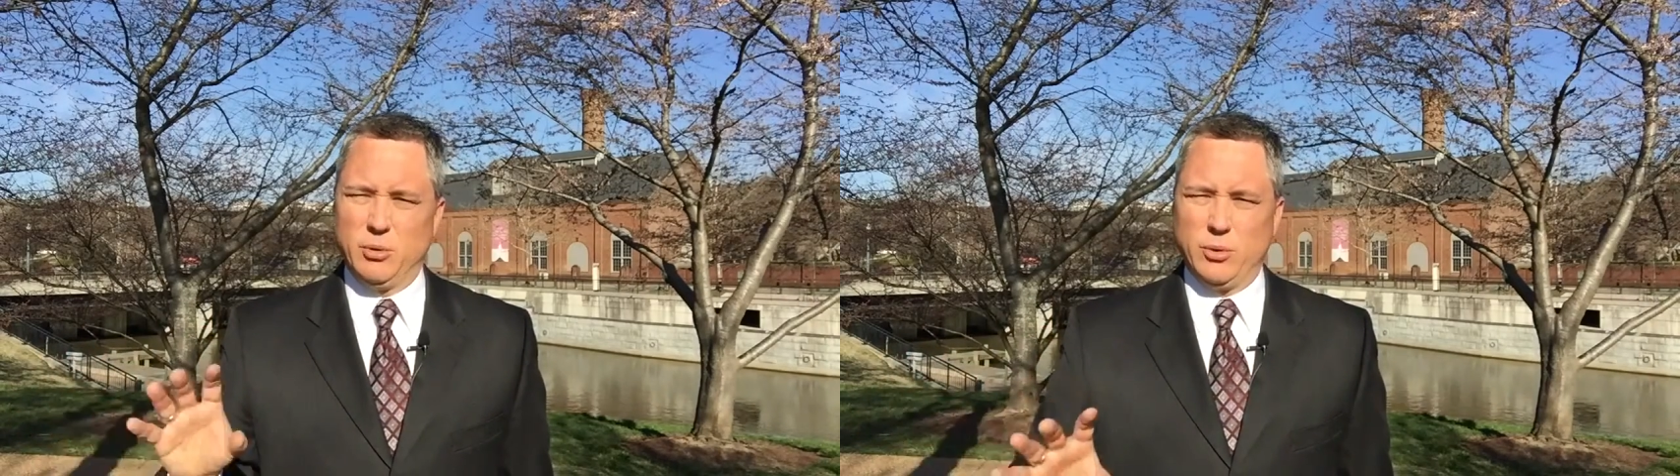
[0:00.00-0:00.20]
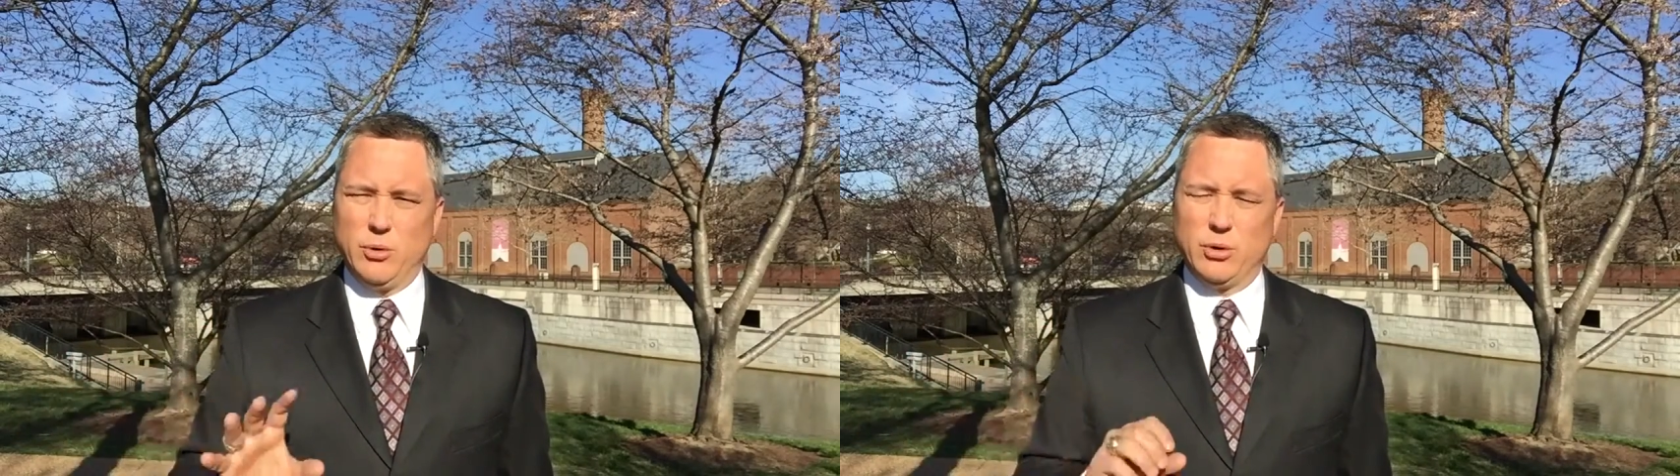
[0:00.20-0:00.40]

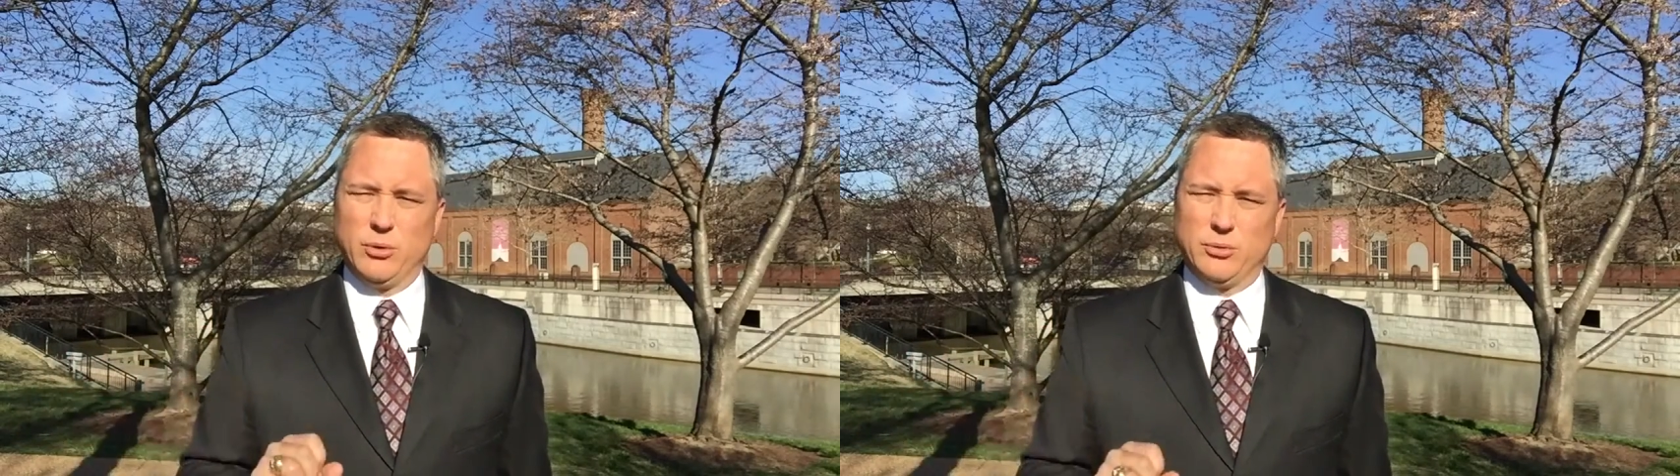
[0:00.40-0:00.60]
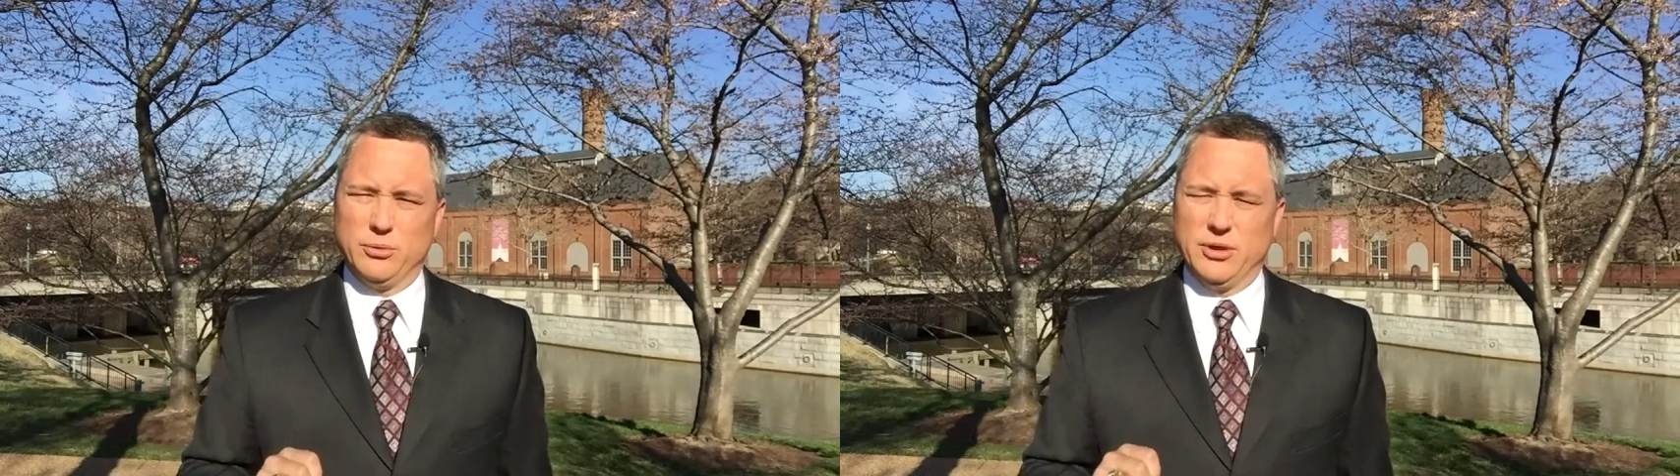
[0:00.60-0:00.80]
but we won't
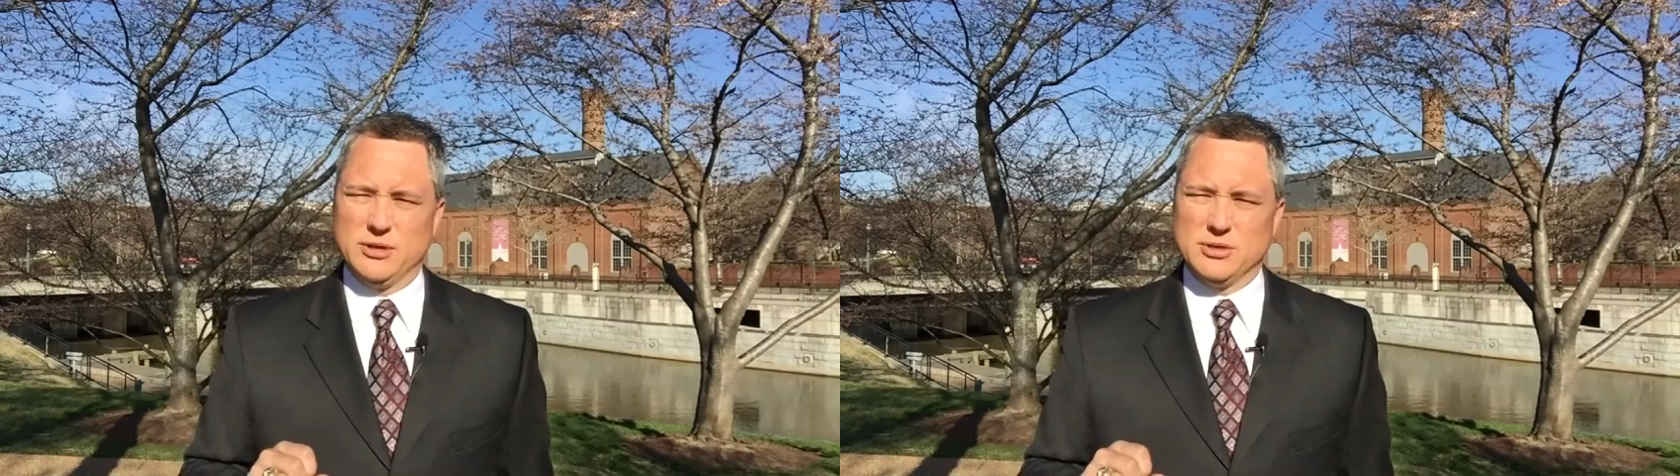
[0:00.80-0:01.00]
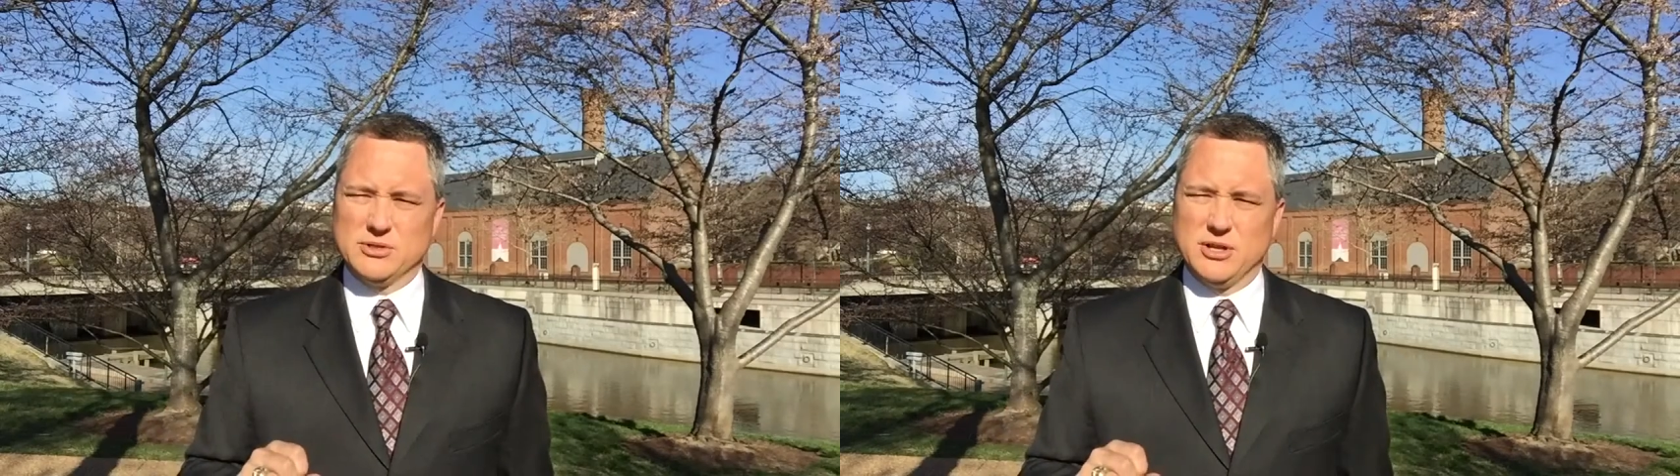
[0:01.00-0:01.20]
go through
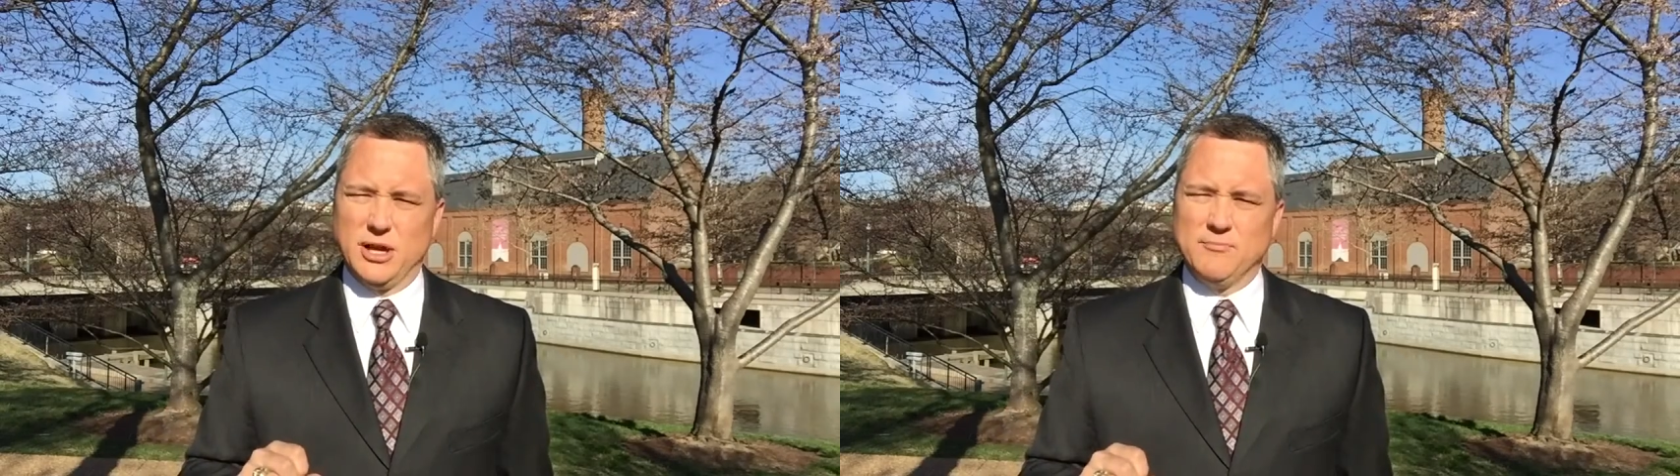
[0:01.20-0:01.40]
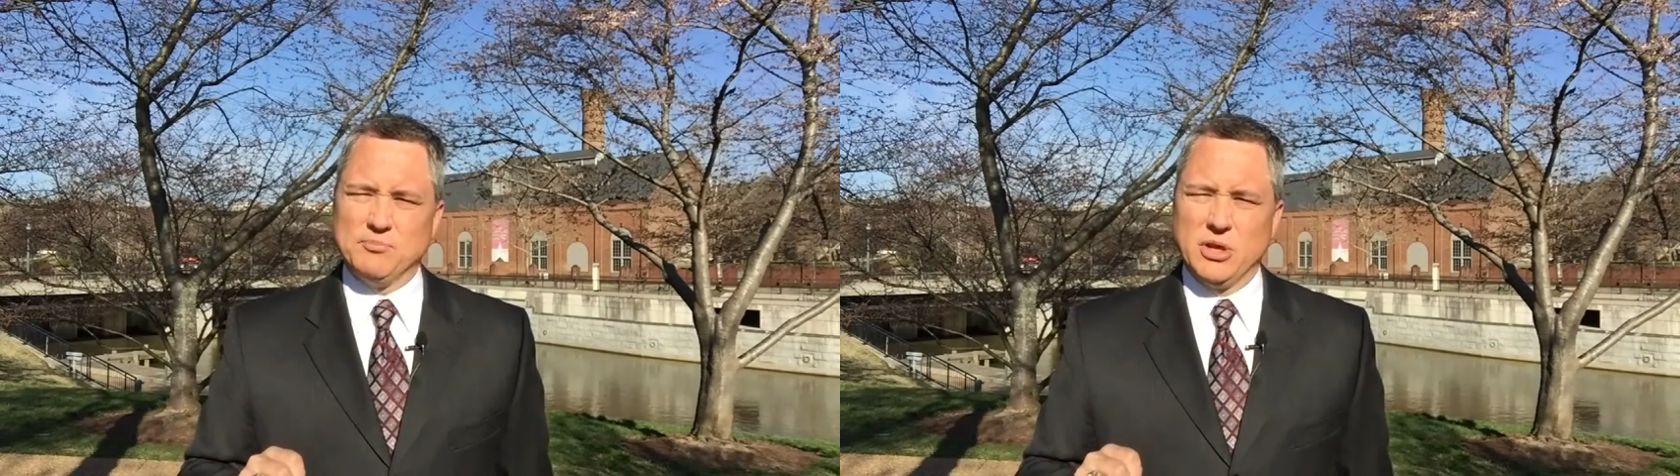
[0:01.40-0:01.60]
that just
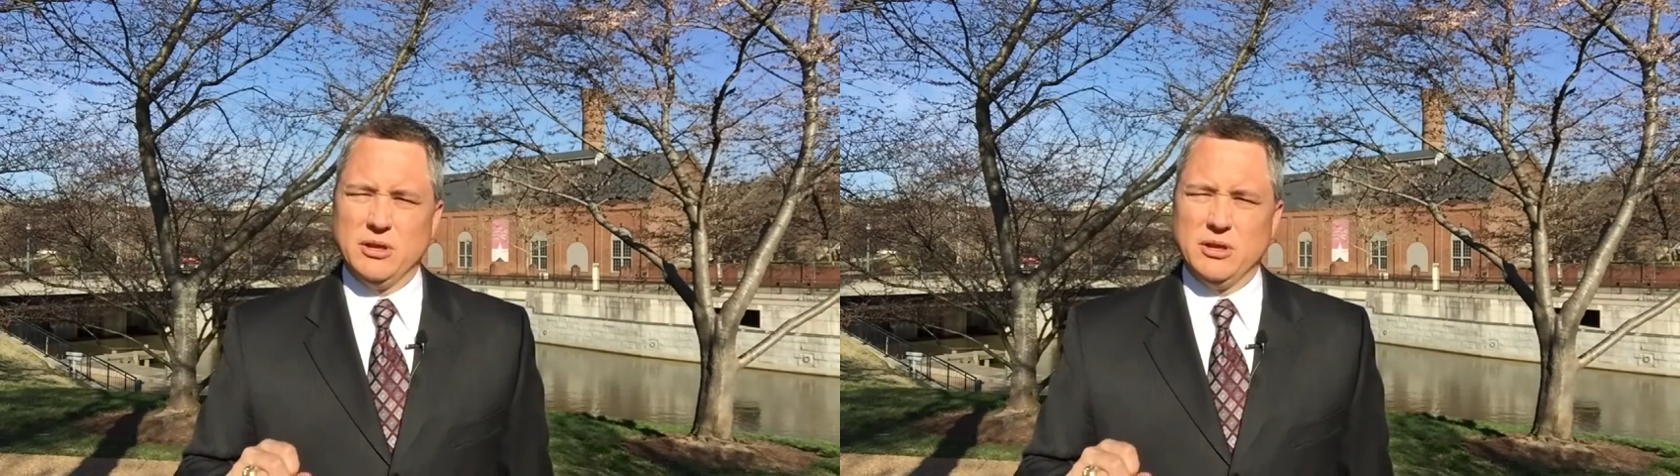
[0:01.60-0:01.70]
now.